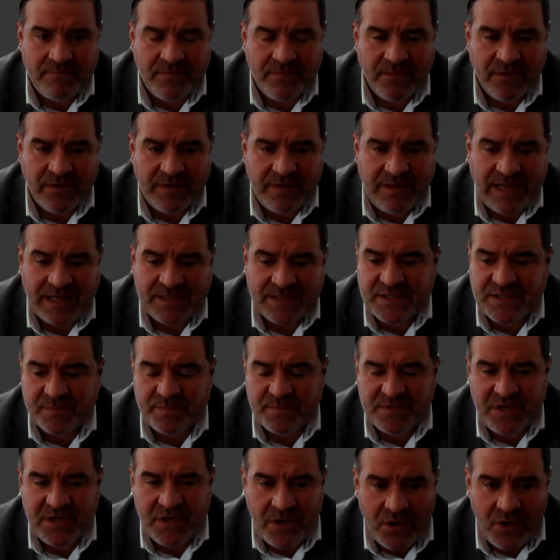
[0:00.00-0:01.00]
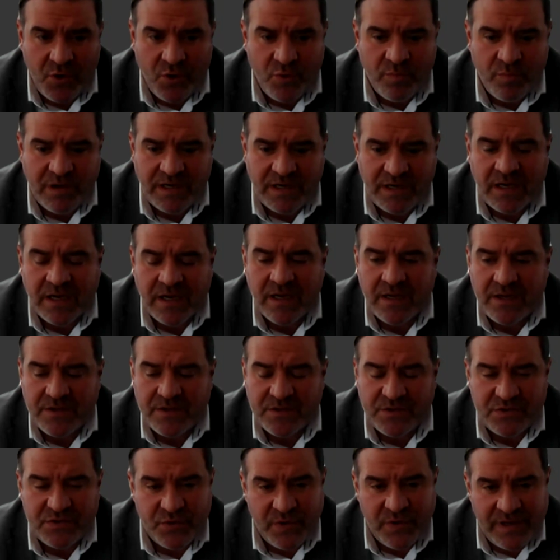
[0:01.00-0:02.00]
Really, that's up to you. But
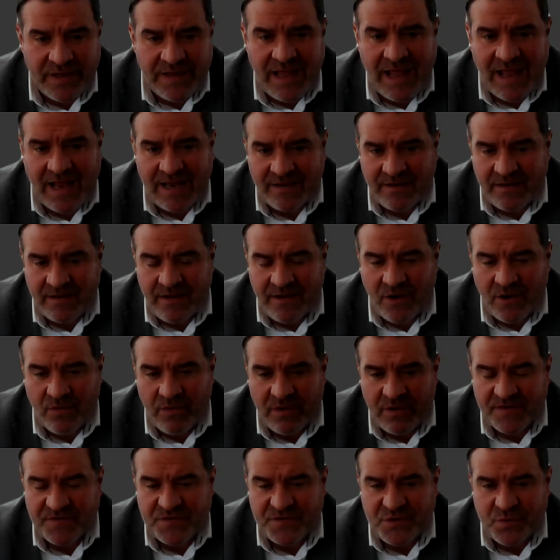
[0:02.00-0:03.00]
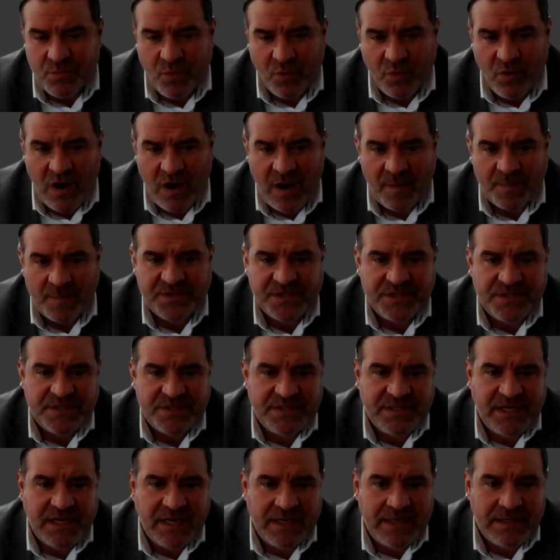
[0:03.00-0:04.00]
doing that, gives you more
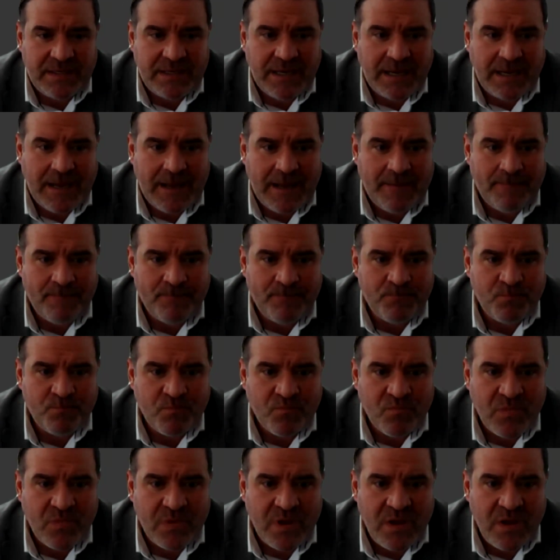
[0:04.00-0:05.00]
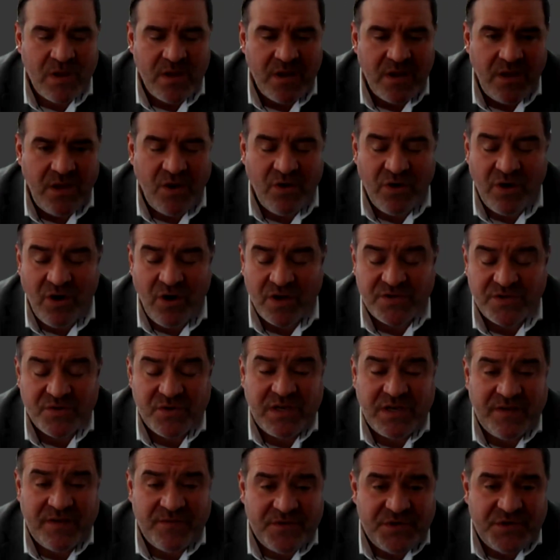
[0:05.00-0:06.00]
options. And it also
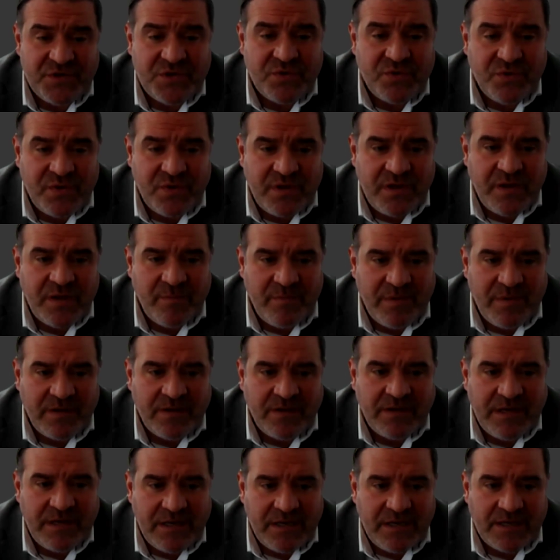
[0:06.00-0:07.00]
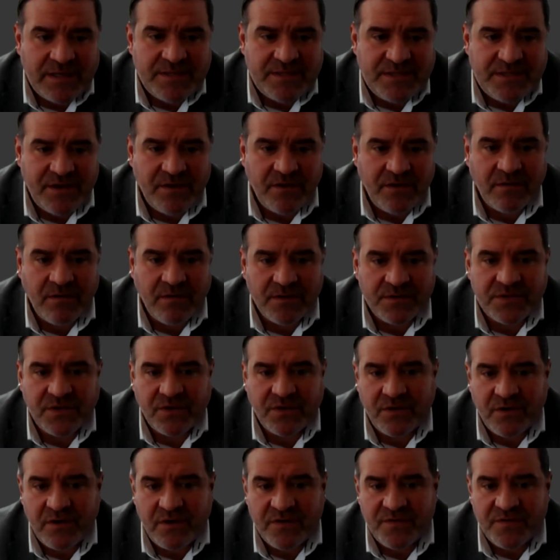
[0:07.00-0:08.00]
gives you the ability to consider
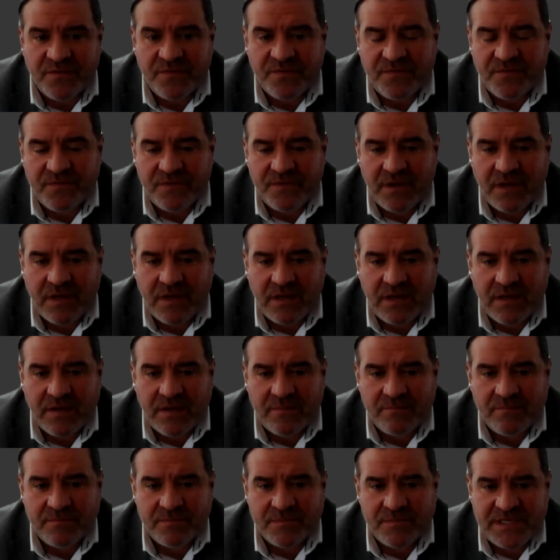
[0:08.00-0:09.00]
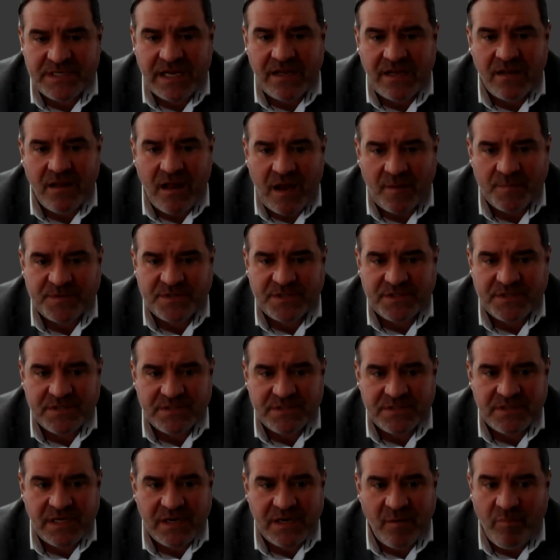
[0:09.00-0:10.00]
alternative sale
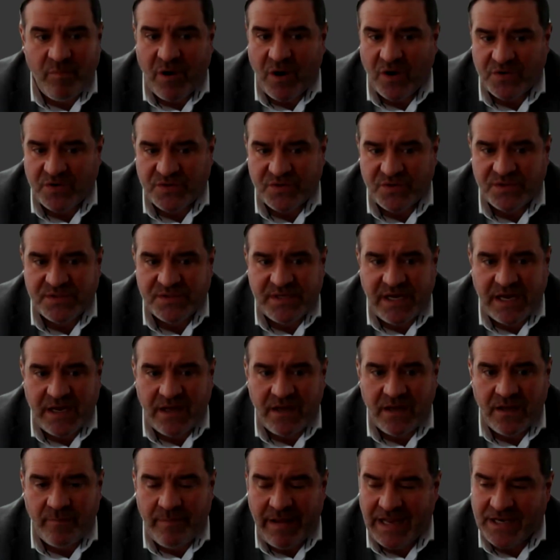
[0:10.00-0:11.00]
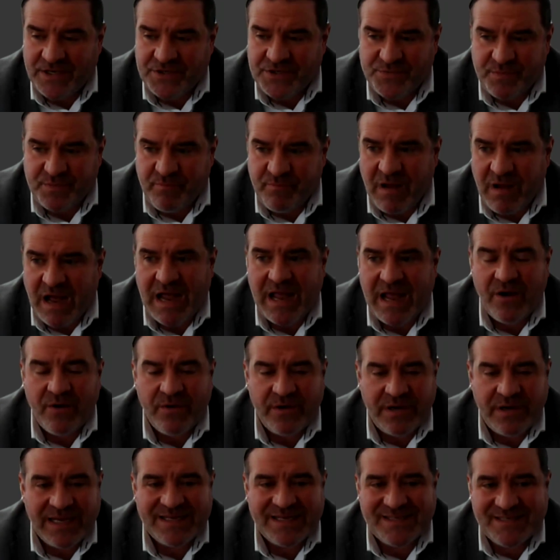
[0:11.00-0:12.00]
options like a partial sale, a management
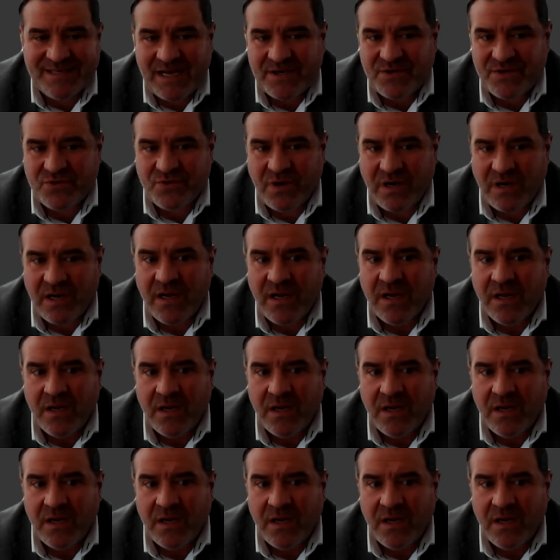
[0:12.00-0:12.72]
buyout, etc.